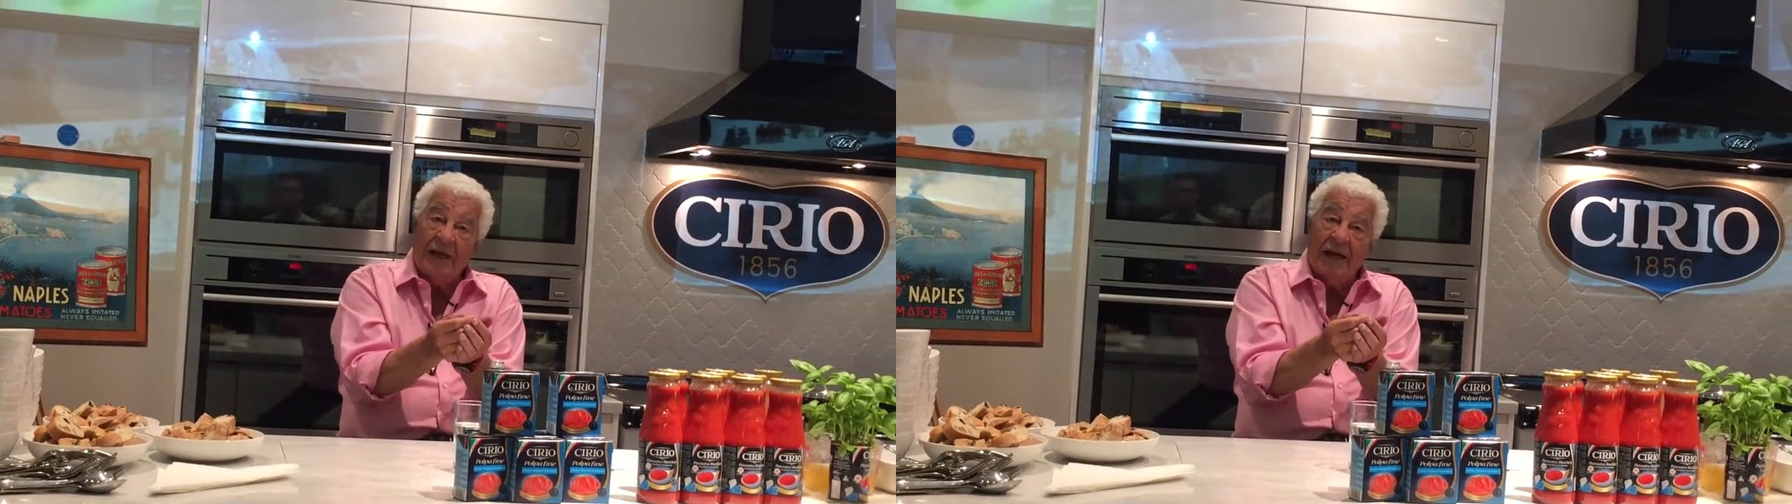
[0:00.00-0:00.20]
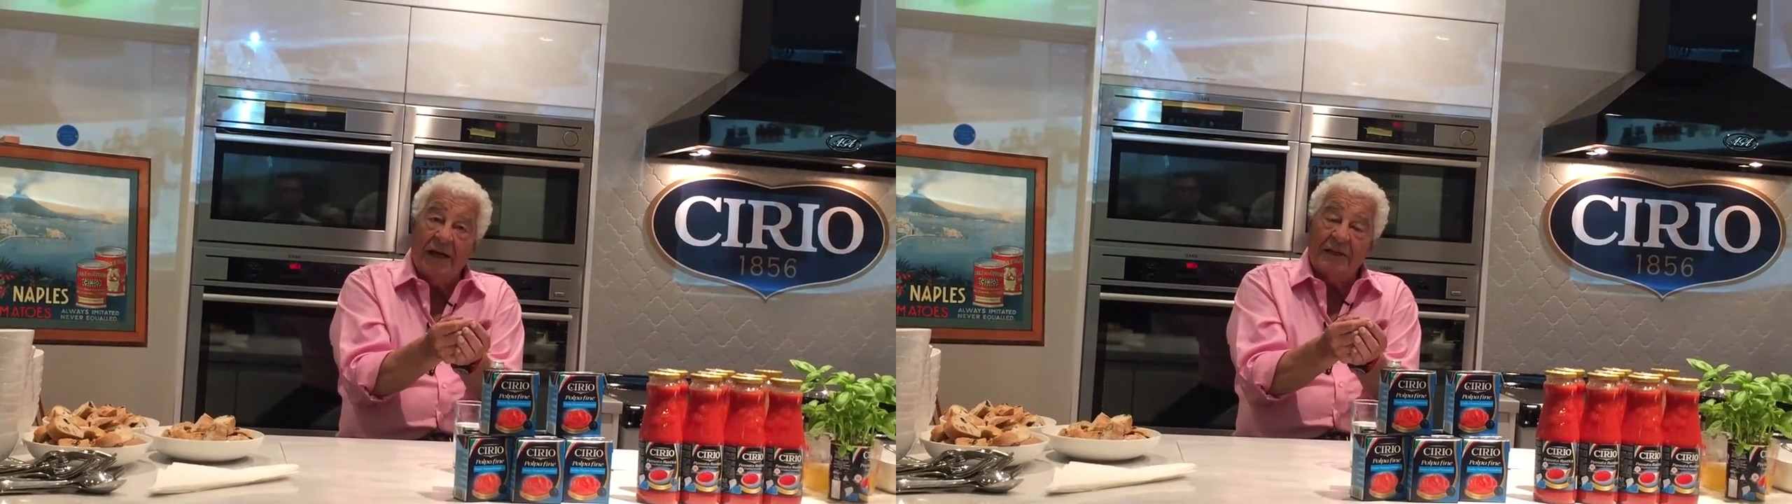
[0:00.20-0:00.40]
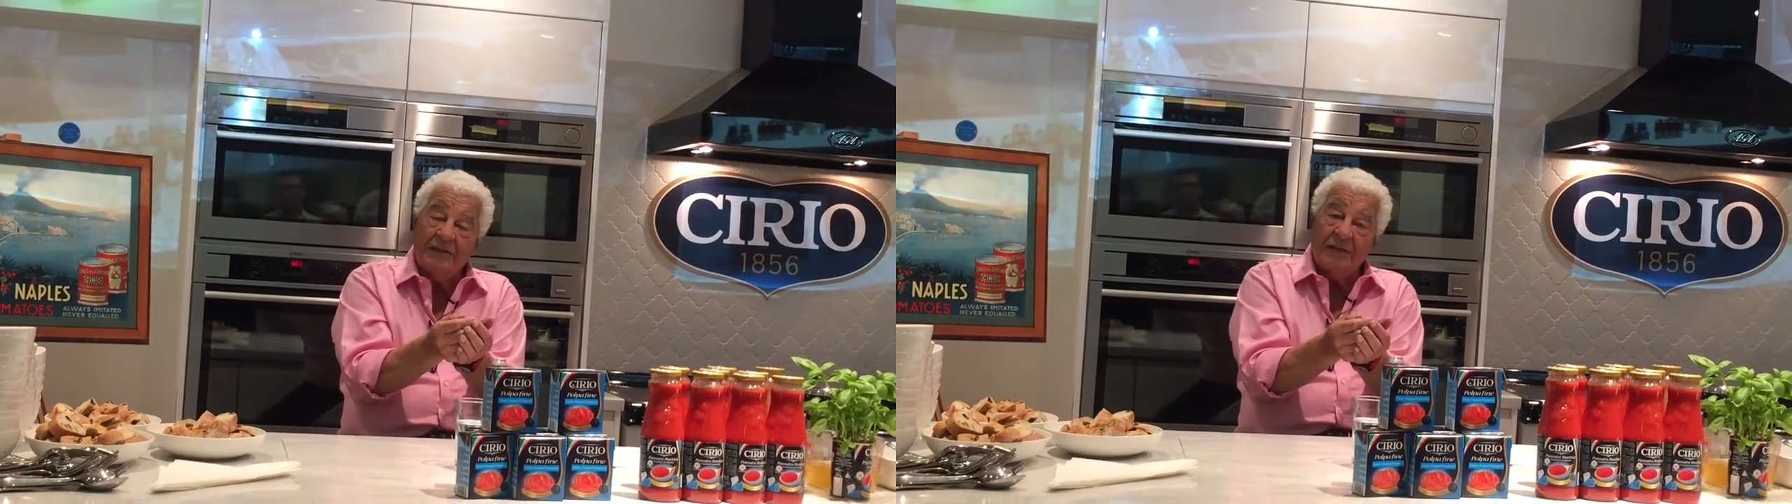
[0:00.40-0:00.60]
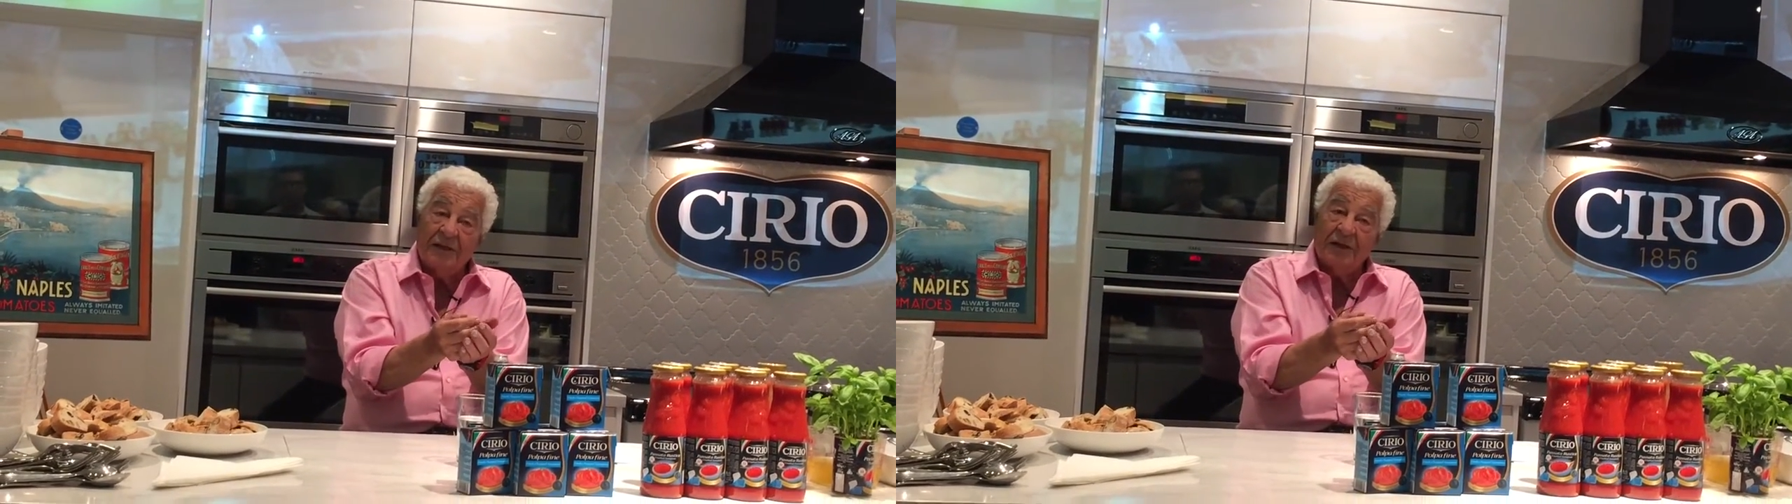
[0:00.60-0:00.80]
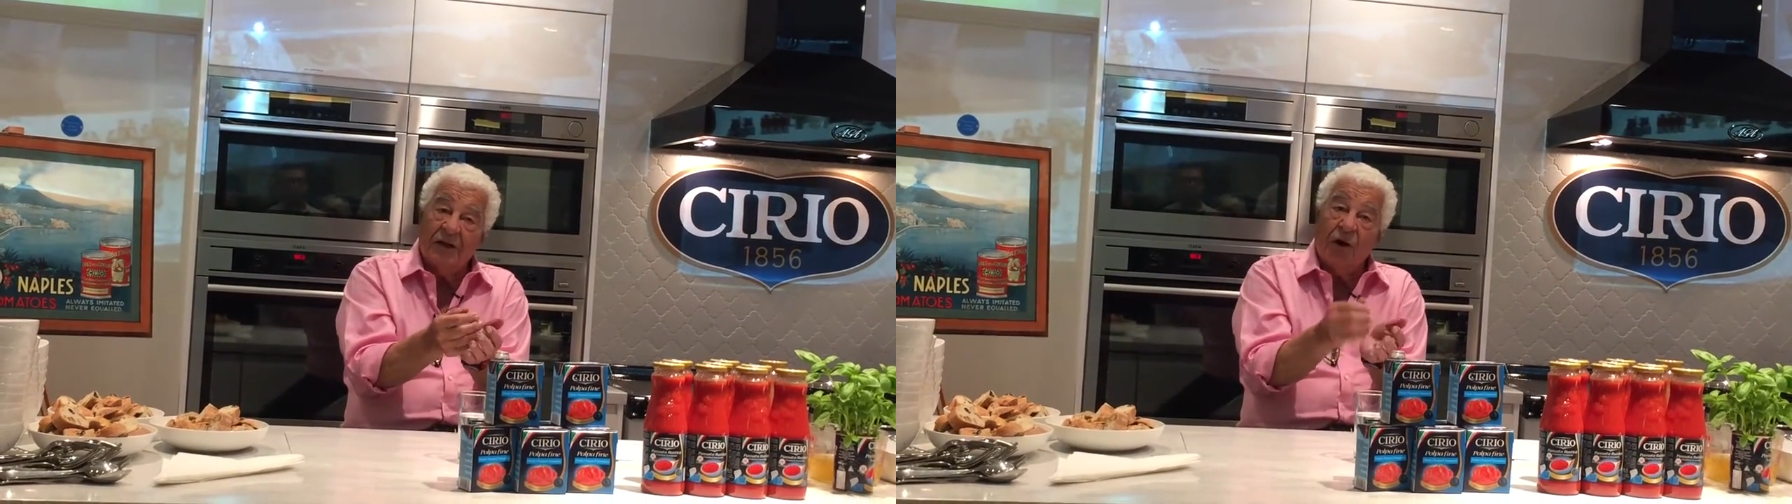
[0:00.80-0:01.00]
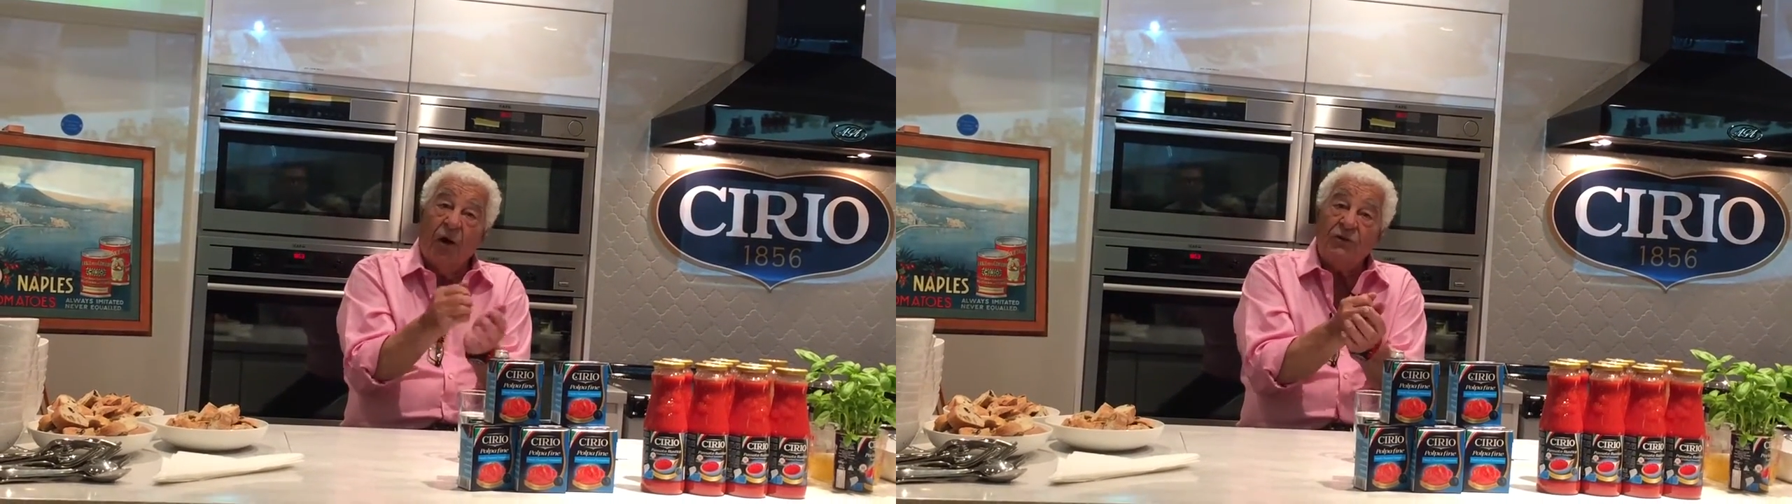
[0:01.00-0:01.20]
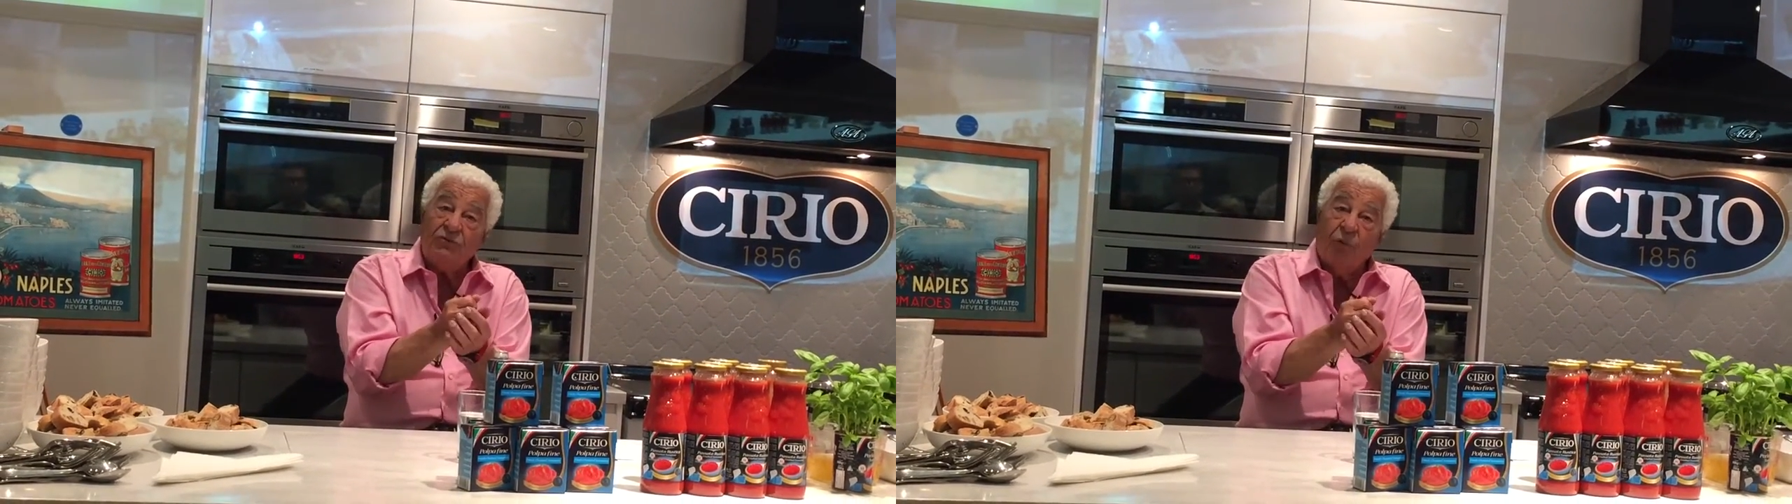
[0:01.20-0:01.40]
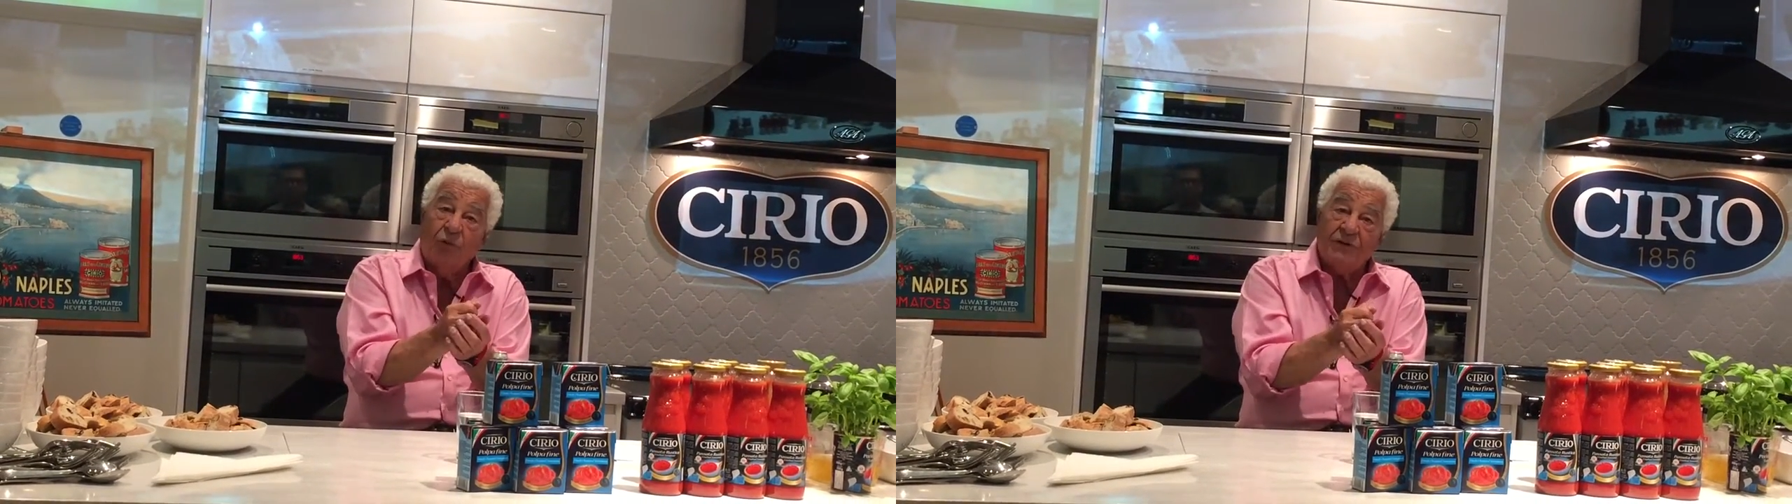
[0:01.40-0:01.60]
and
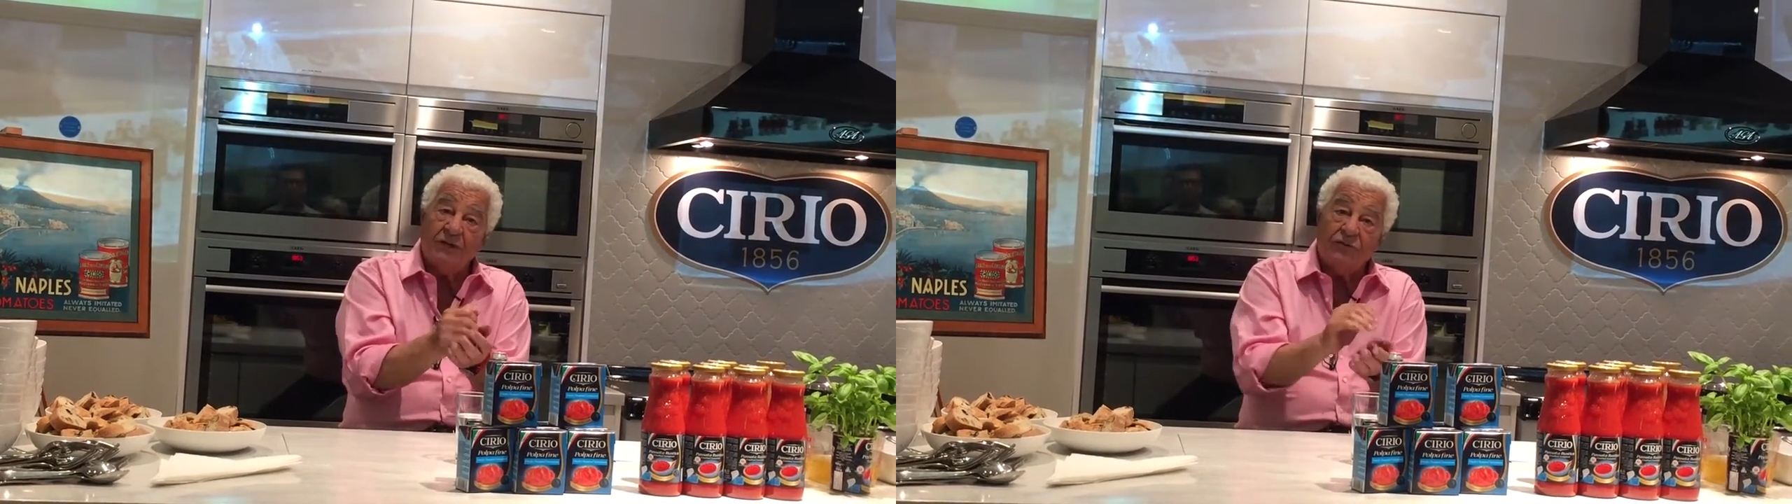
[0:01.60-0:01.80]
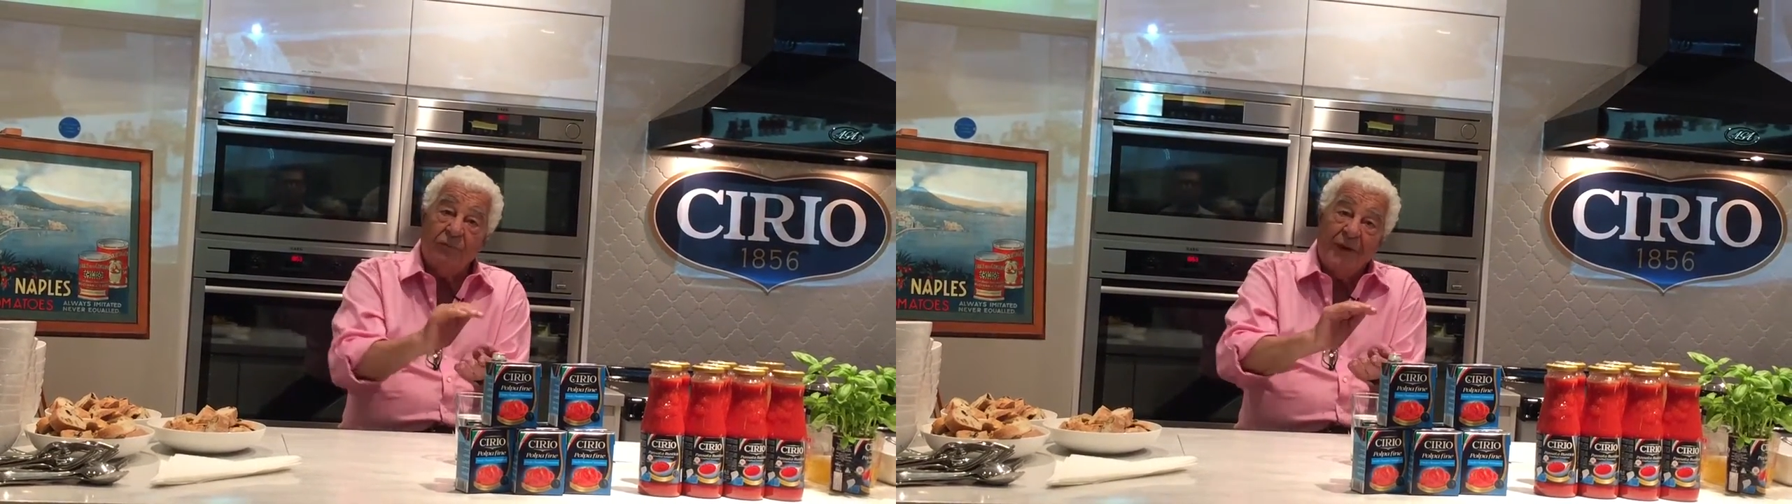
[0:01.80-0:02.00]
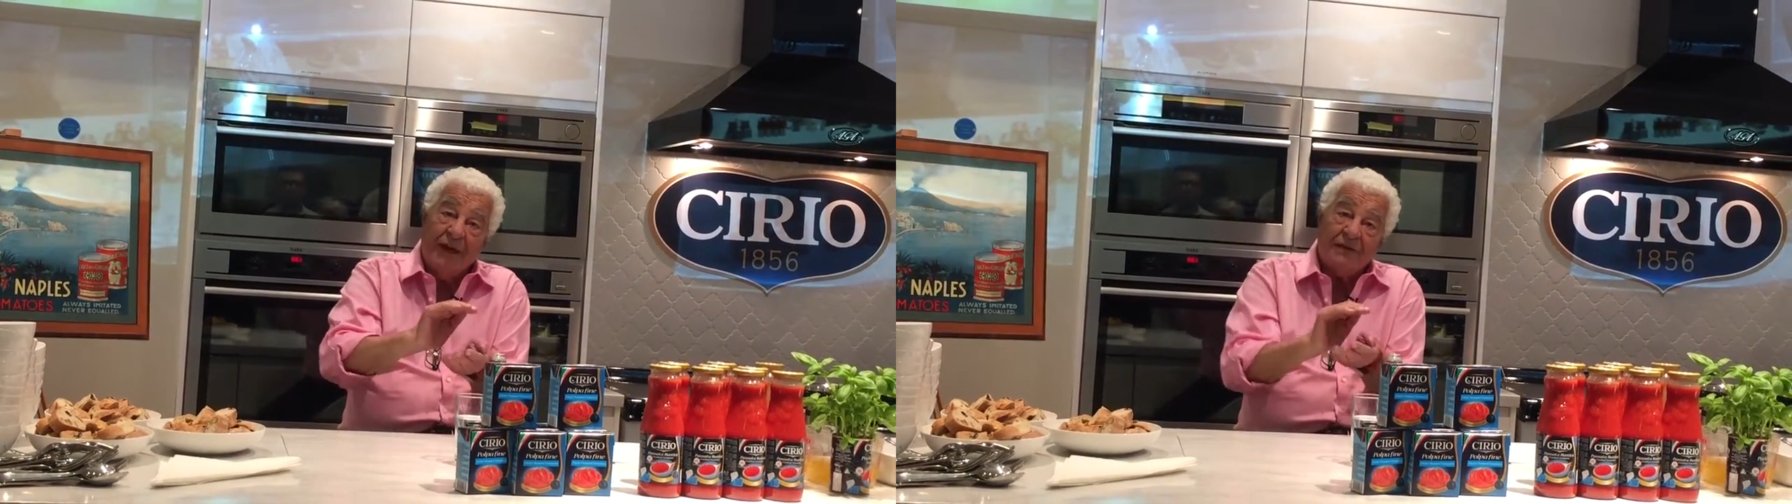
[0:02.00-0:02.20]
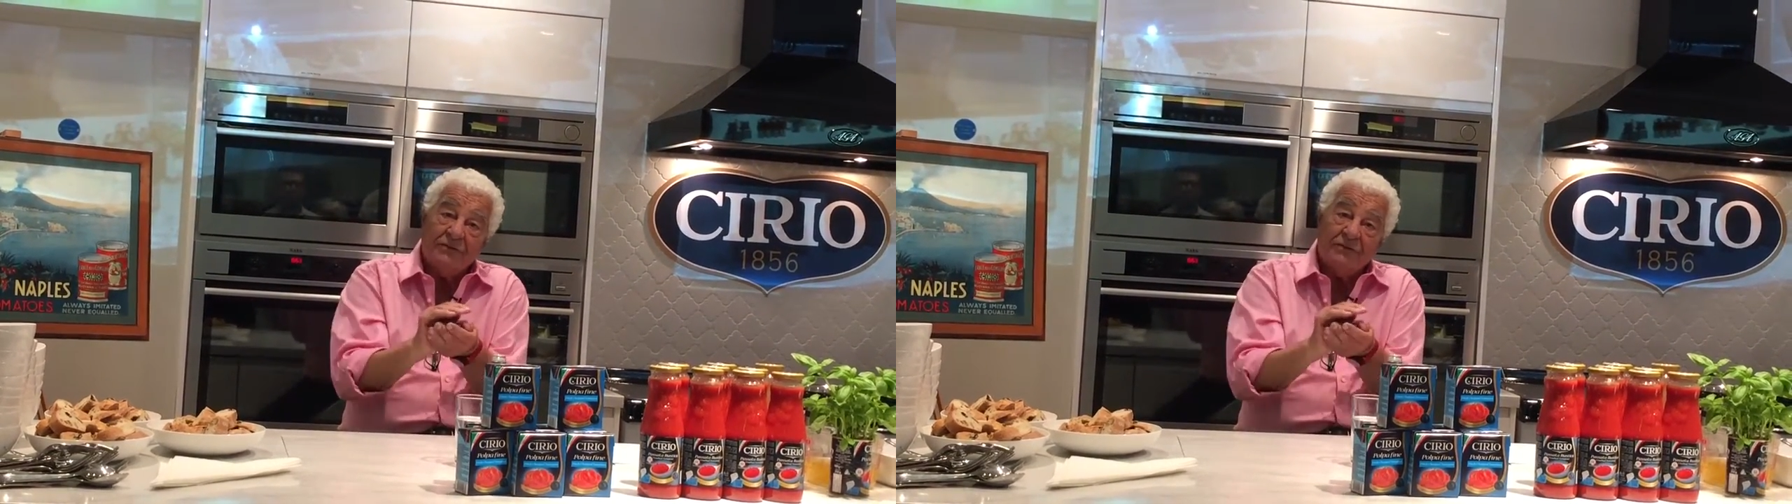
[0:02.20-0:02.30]
hot water to make